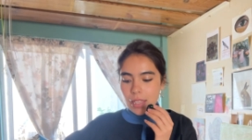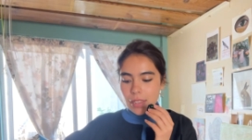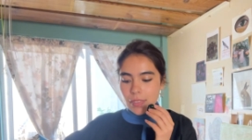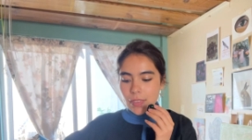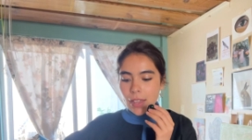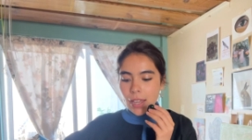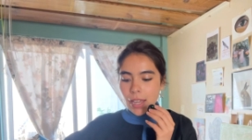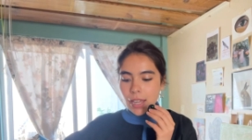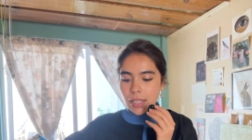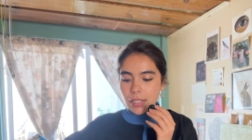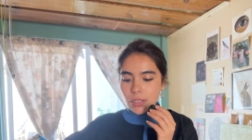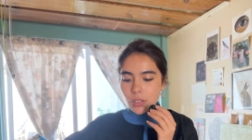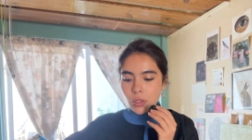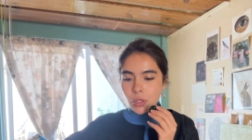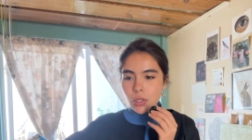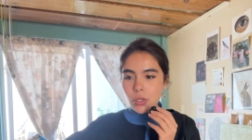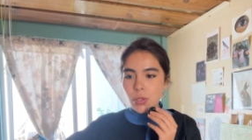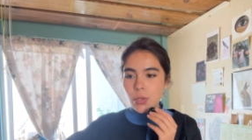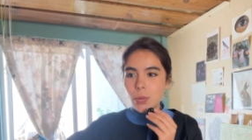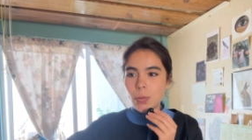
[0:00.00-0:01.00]
that
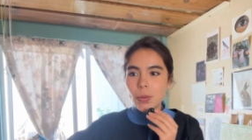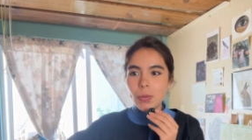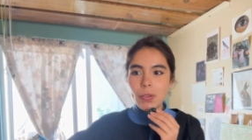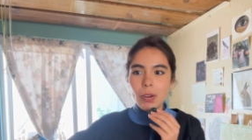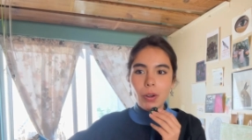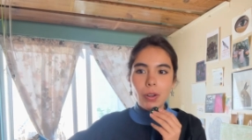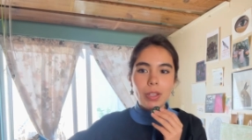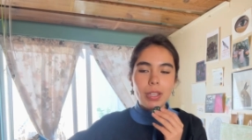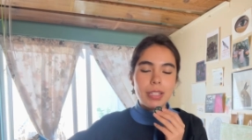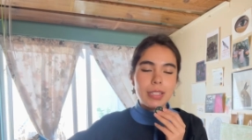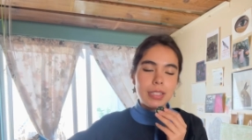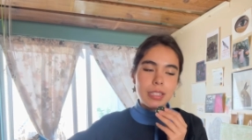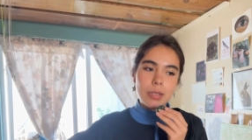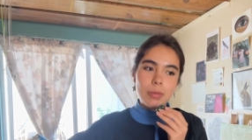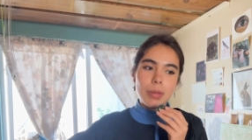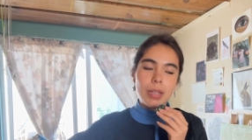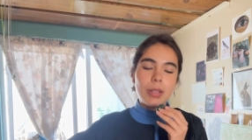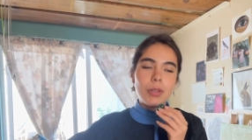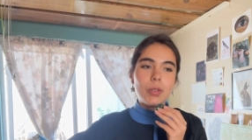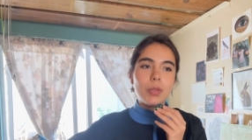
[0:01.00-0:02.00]
used to be very
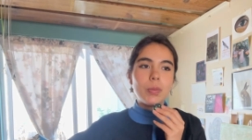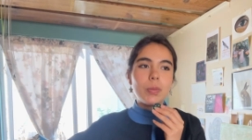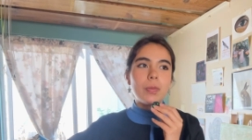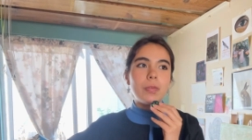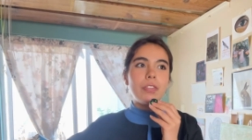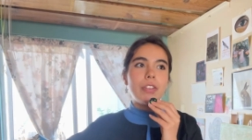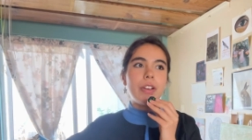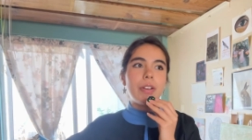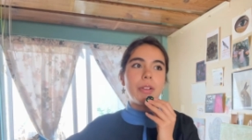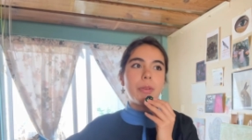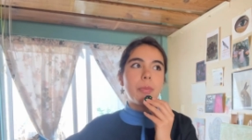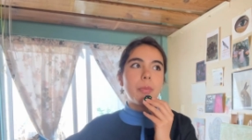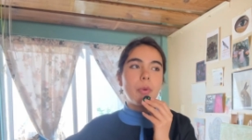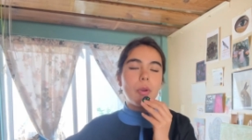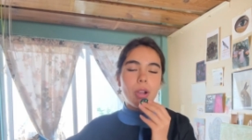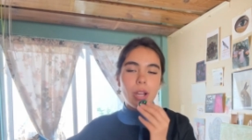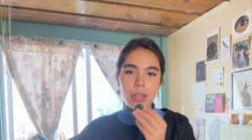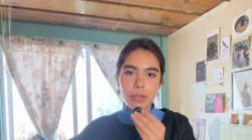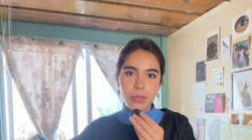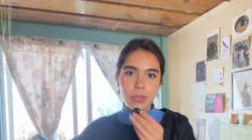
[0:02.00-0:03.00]
intimate, very
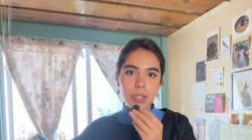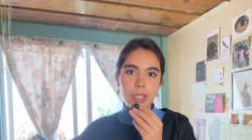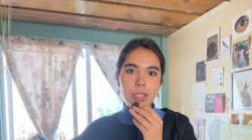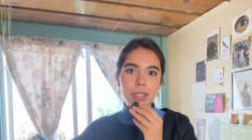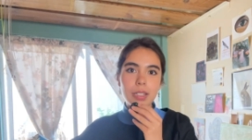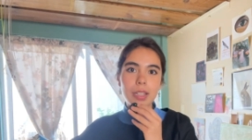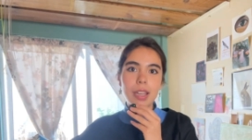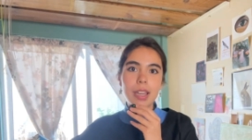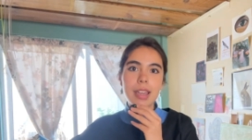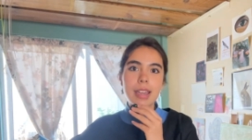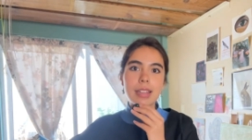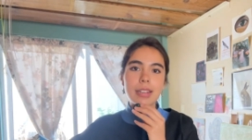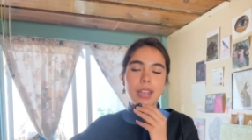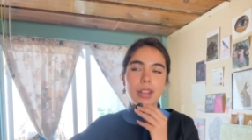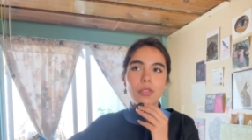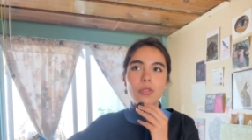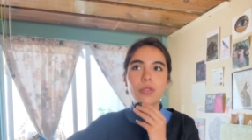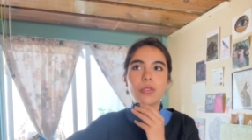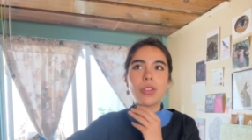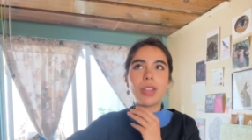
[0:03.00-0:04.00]
private, and I
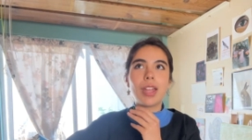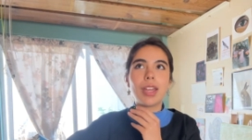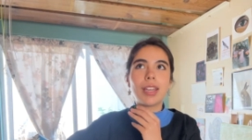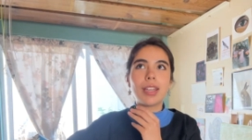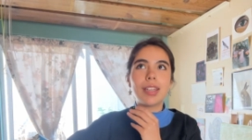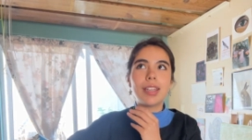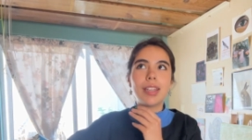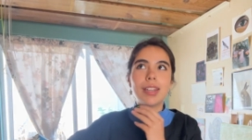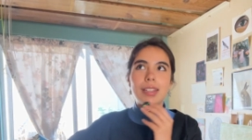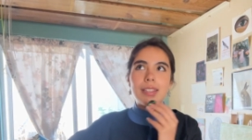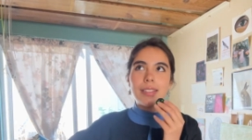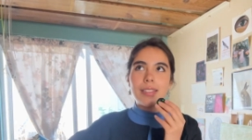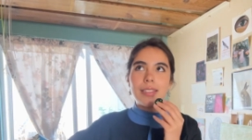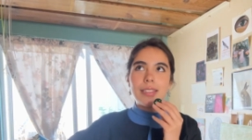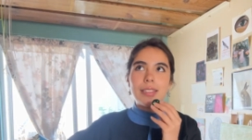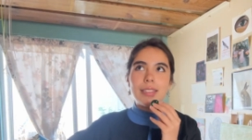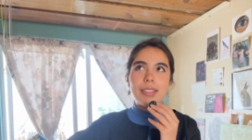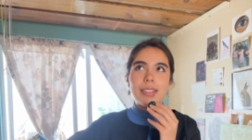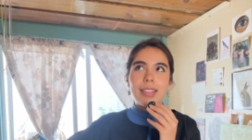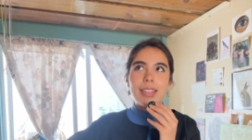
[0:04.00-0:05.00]
don't feel like it
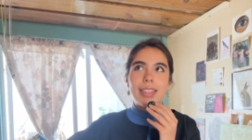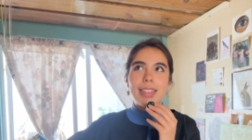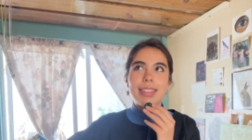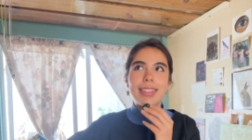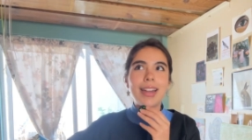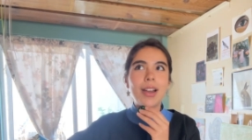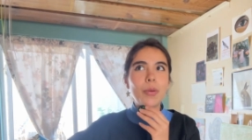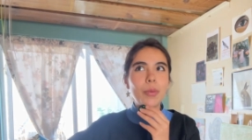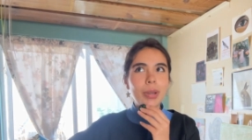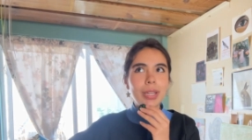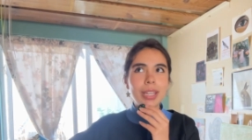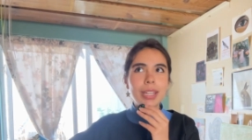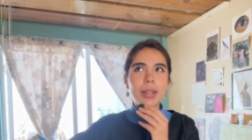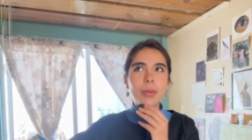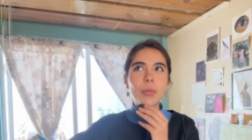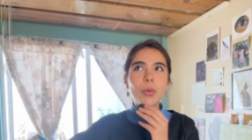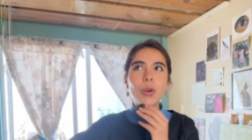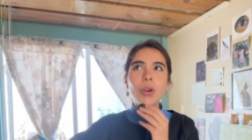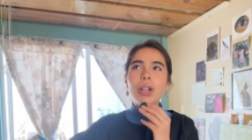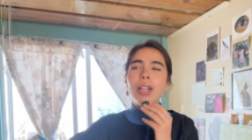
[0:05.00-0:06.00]
is that way
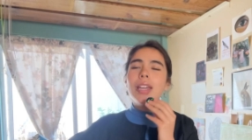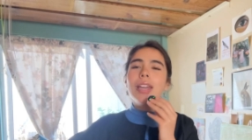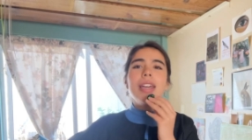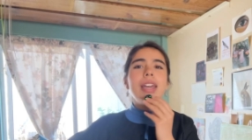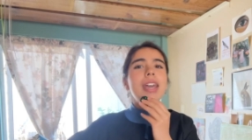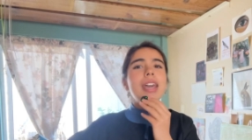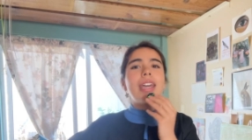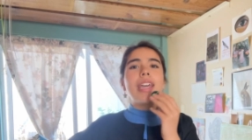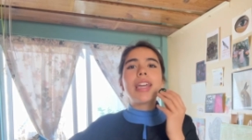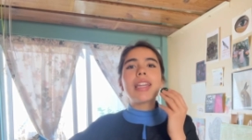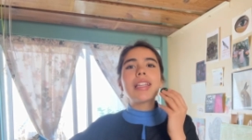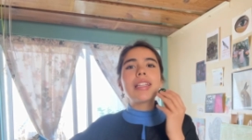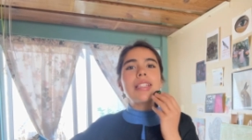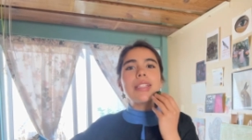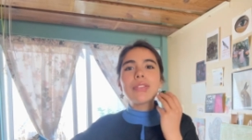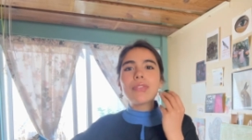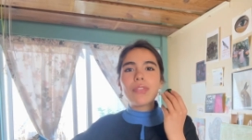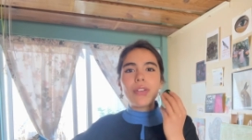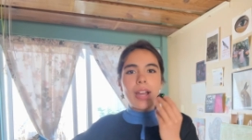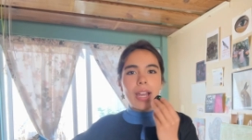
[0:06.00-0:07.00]
anymore. And
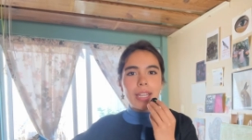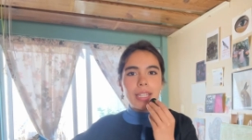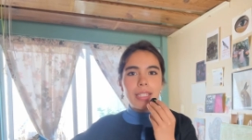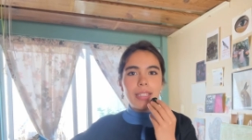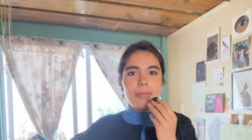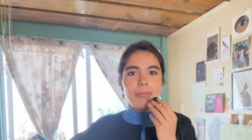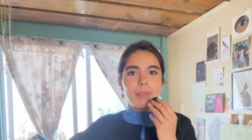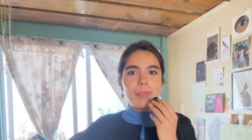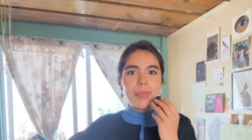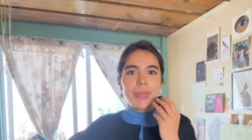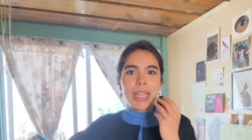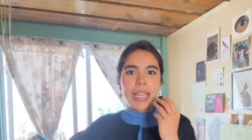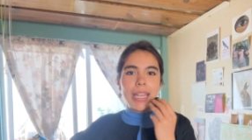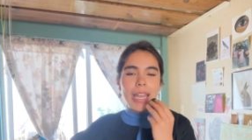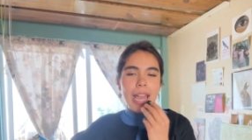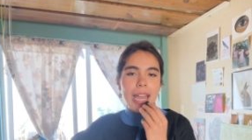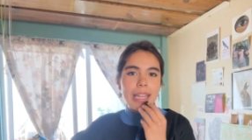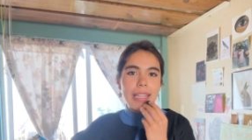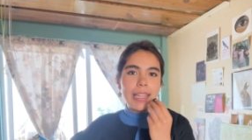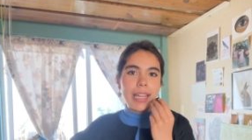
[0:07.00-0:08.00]
it's fine.
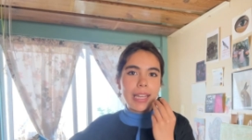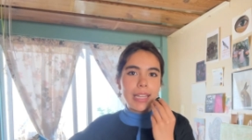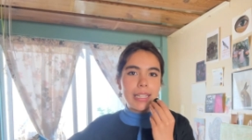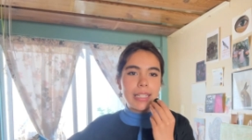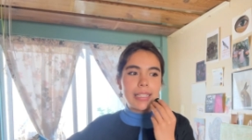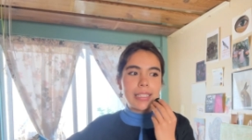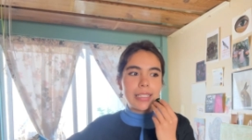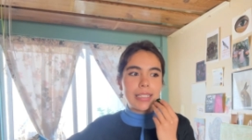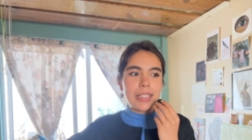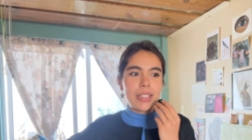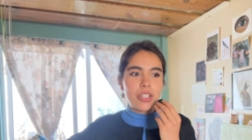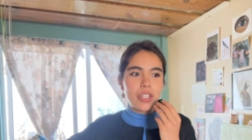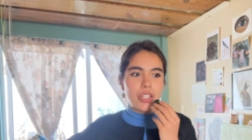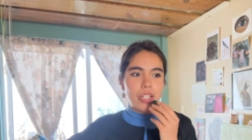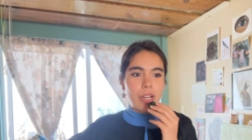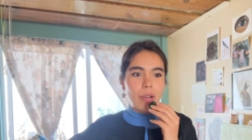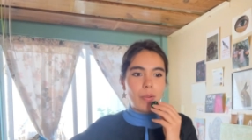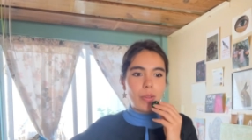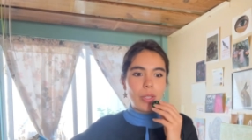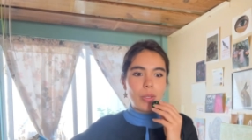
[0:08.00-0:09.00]
I like
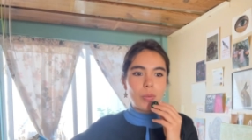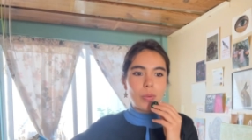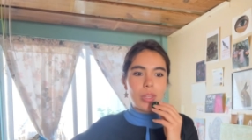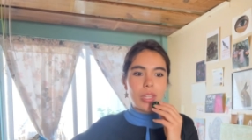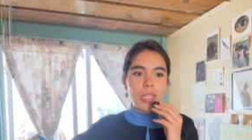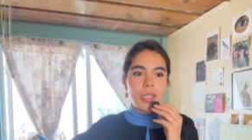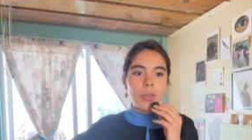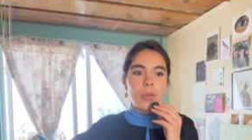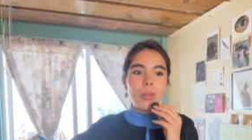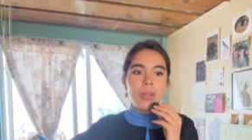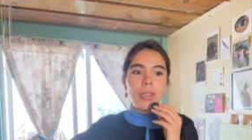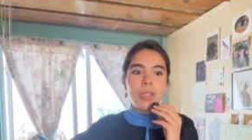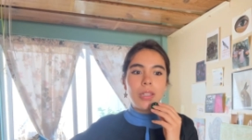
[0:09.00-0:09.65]
sharing with you.